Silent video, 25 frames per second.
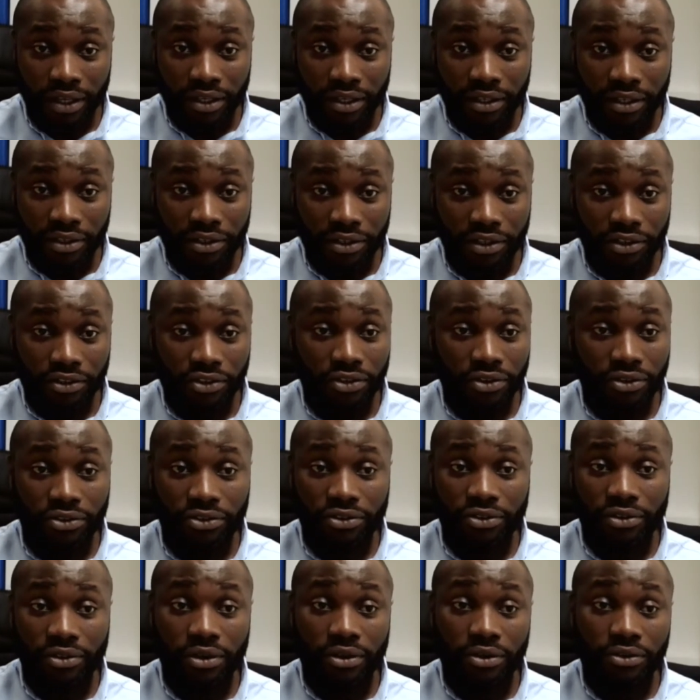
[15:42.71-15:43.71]

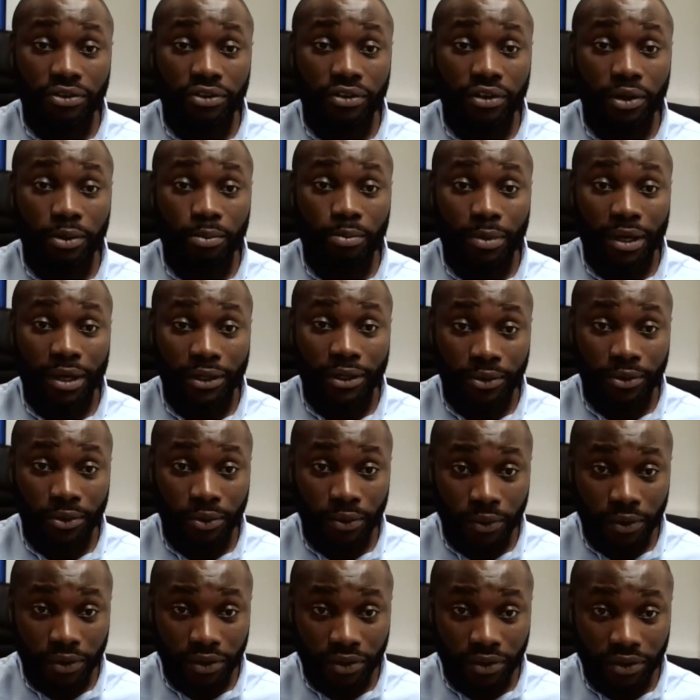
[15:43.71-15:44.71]
conditions, long-term
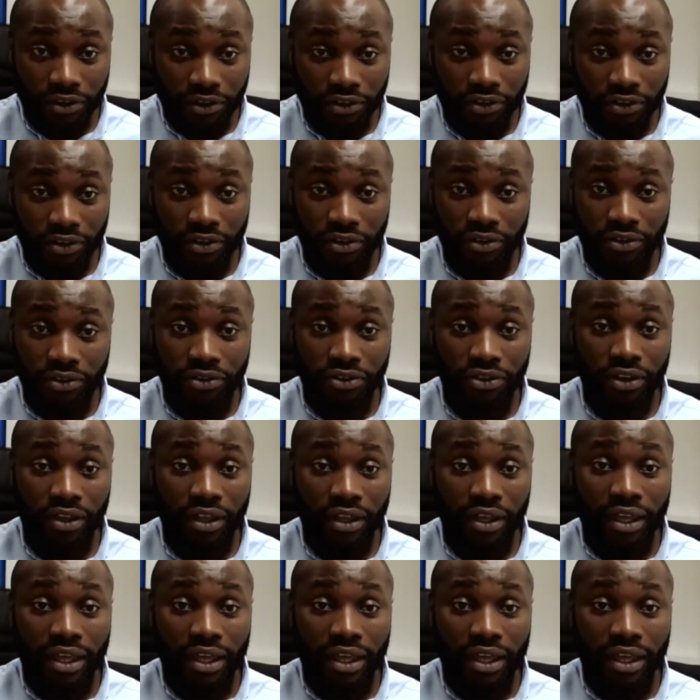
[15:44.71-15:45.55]
medical conditions,